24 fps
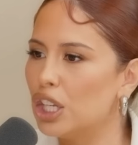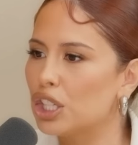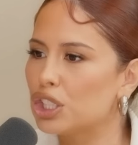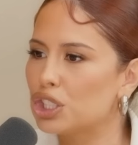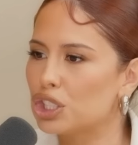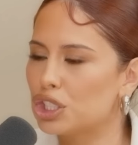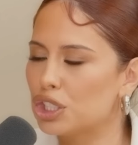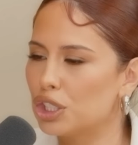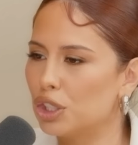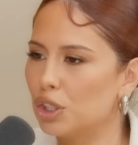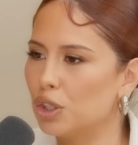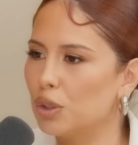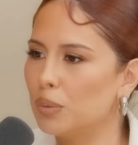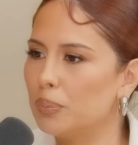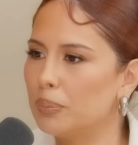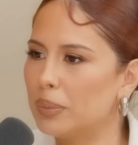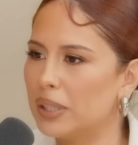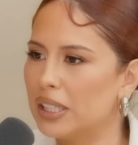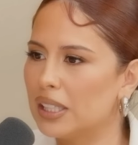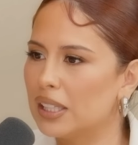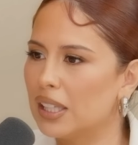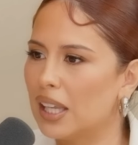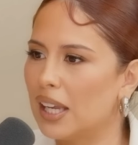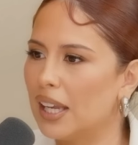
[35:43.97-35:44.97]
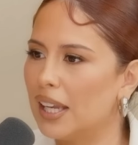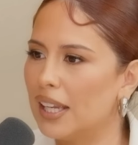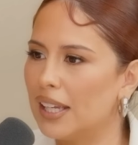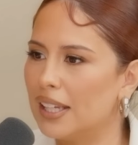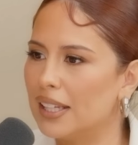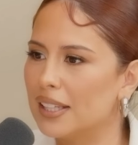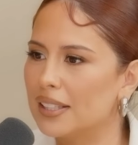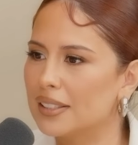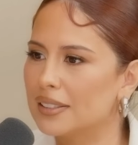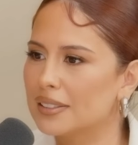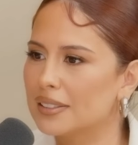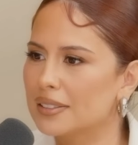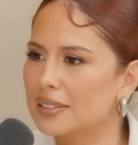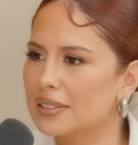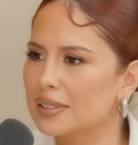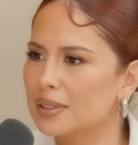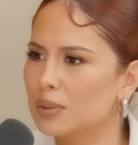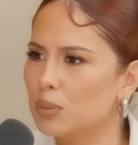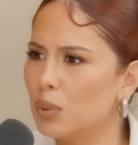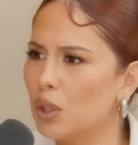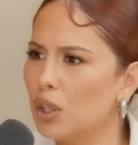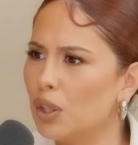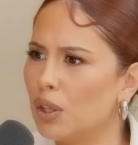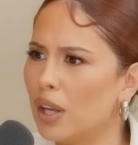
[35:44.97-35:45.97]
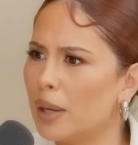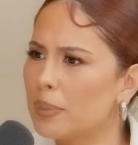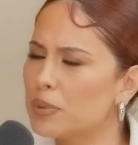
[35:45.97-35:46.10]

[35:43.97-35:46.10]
She'll be like, well,